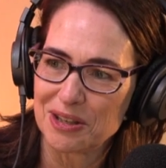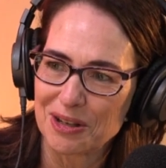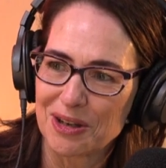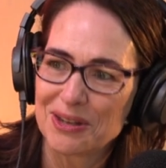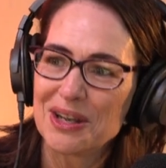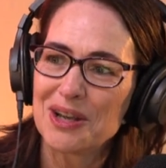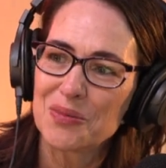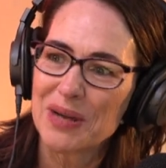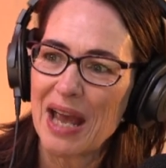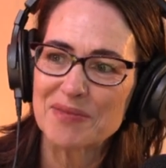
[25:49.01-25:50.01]
You know,
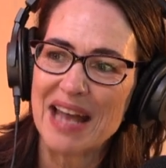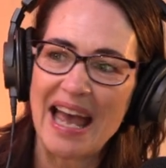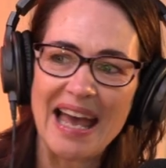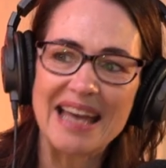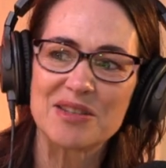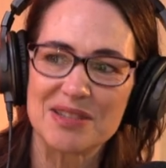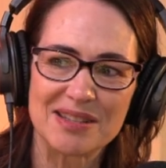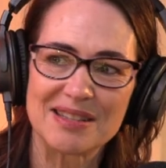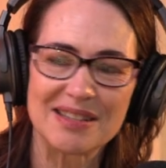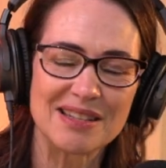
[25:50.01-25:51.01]
we haven't had
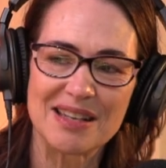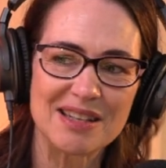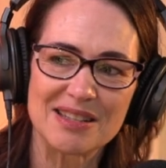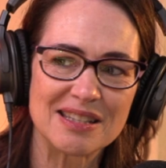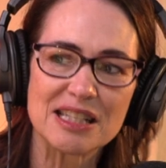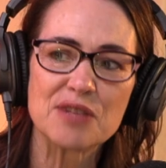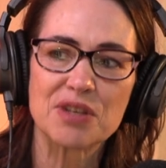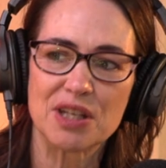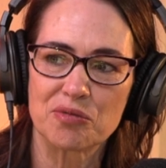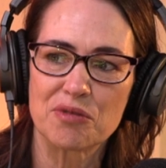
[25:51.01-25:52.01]

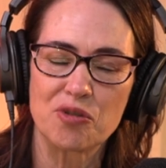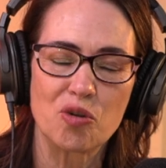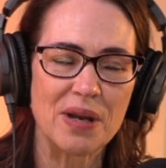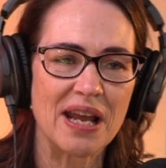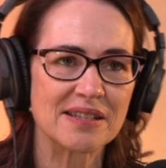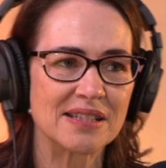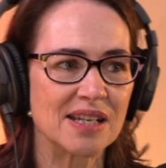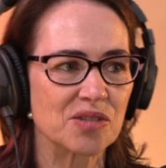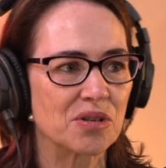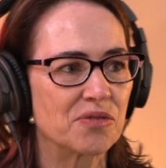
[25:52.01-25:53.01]
significant reform in our
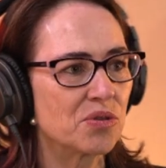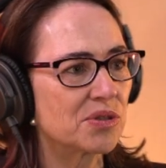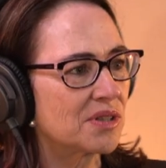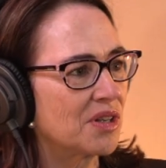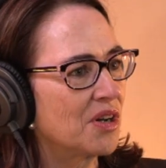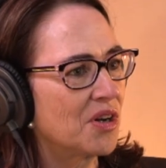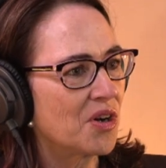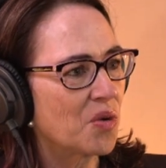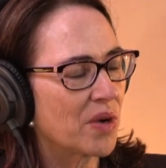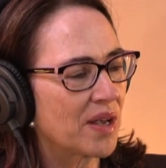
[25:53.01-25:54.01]
sector, and of course,
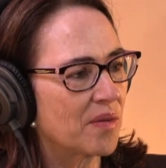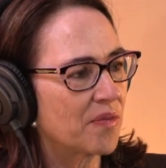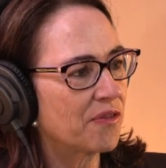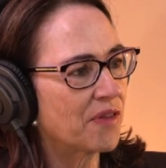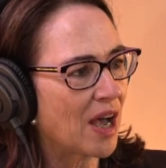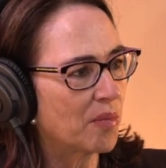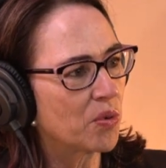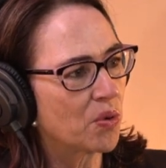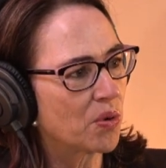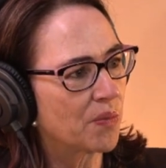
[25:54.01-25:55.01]
we're far
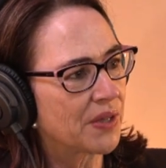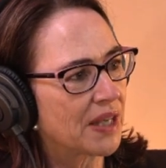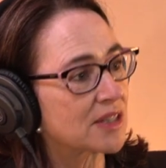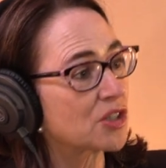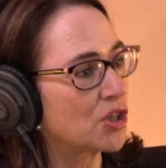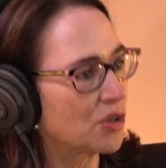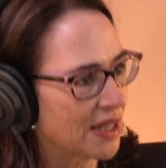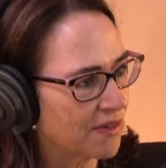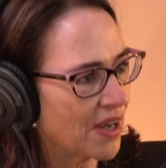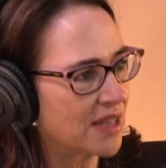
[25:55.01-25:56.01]
more externally
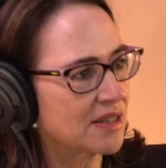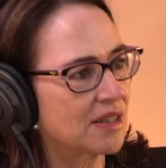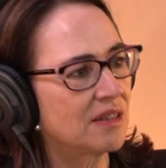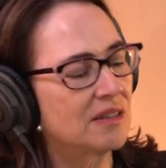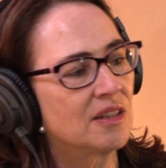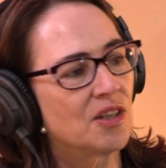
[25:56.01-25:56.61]
facing.